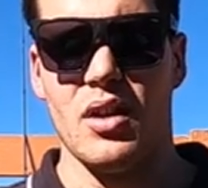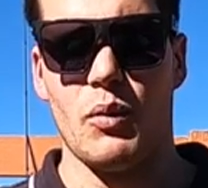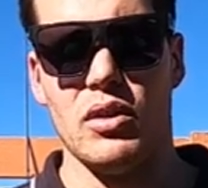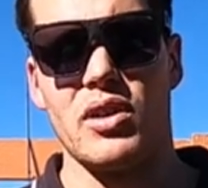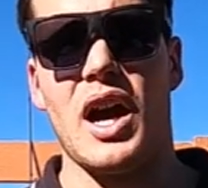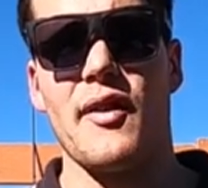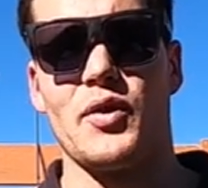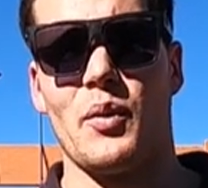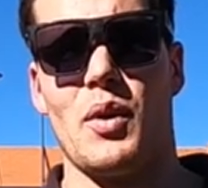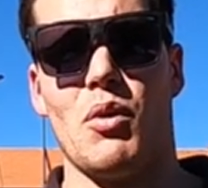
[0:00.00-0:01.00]
We look
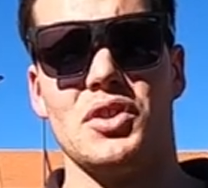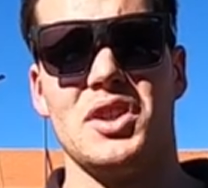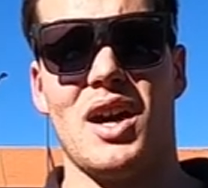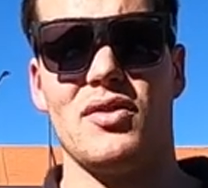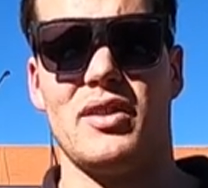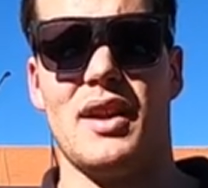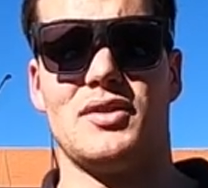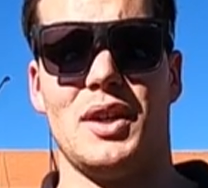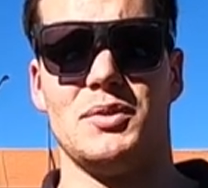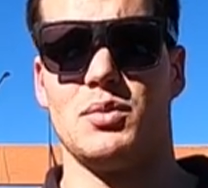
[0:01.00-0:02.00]
after it, we wash it after our
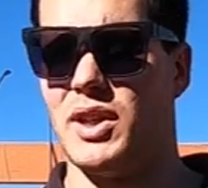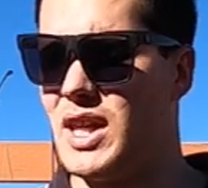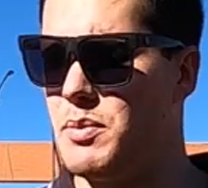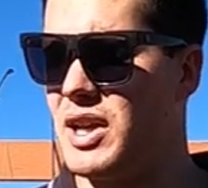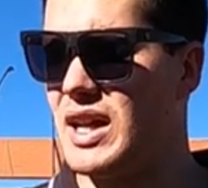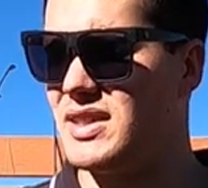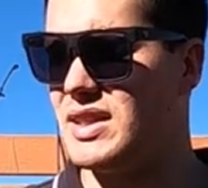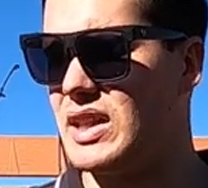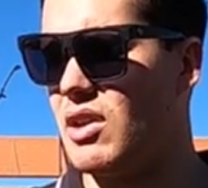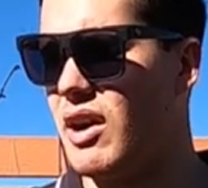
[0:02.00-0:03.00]
trips, we keep it out of
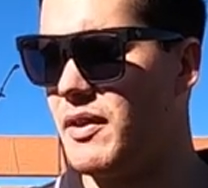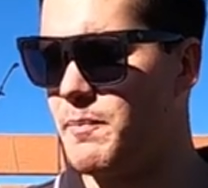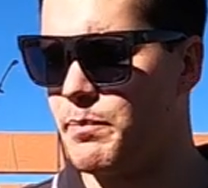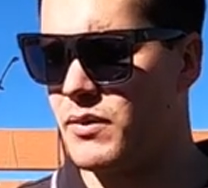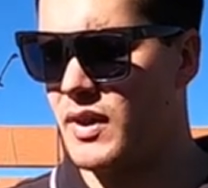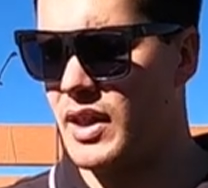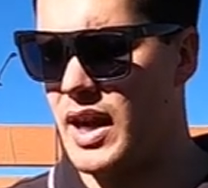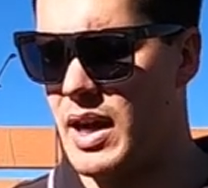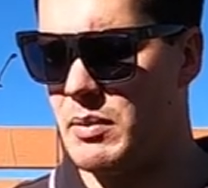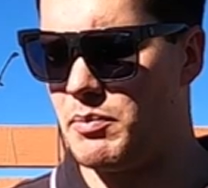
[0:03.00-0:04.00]
sunlight,
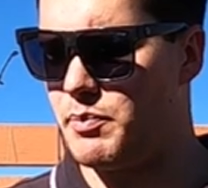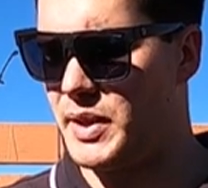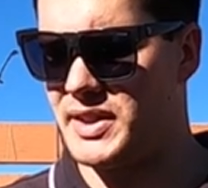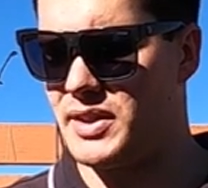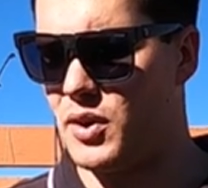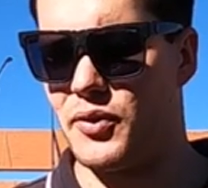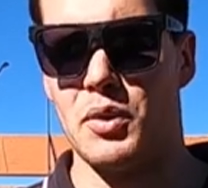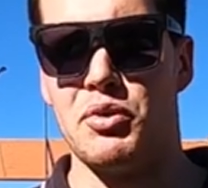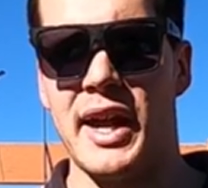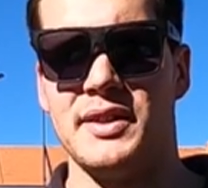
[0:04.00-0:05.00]
but still, for
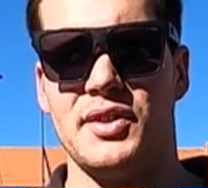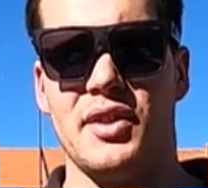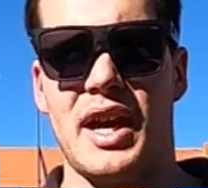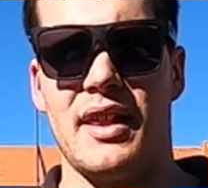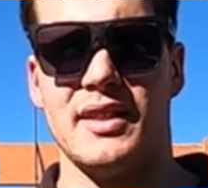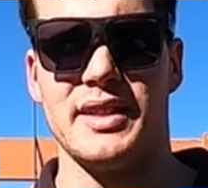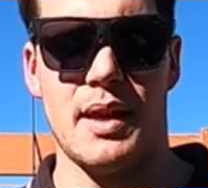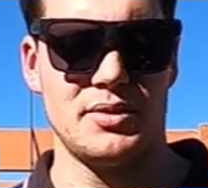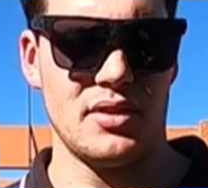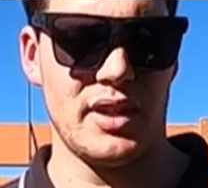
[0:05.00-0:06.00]
a braid to do that, that's
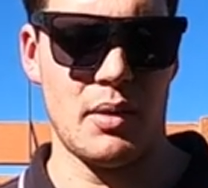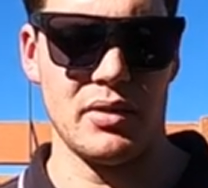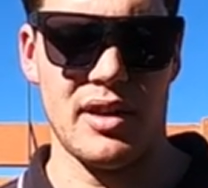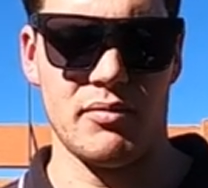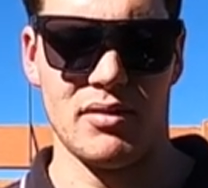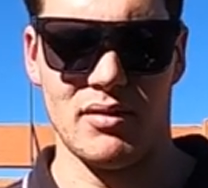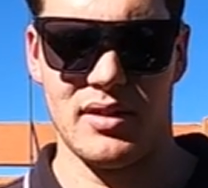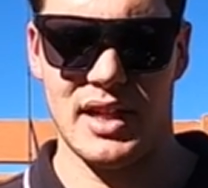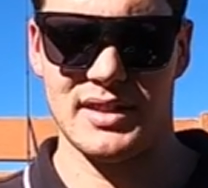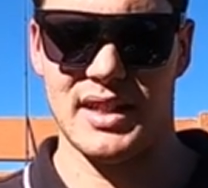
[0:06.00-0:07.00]
absolutely unbelievable.
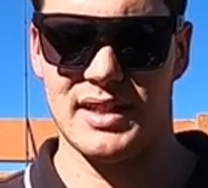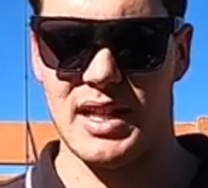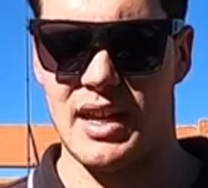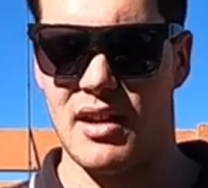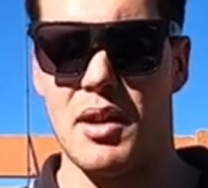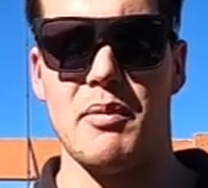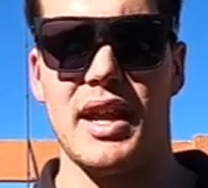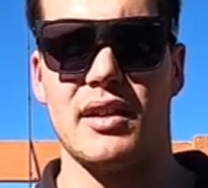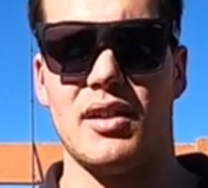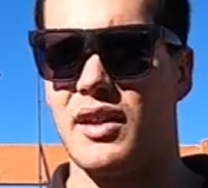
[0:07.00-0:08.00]
As they say, they don't
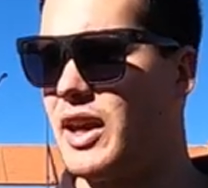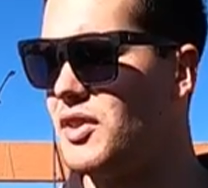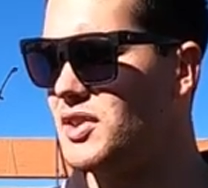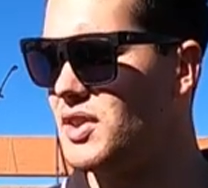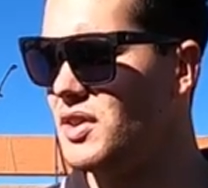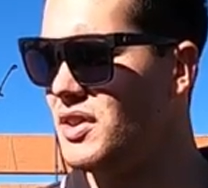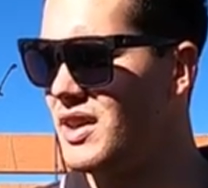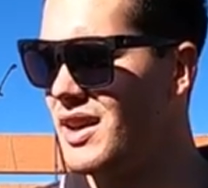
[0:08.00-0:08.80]
make it like they used to.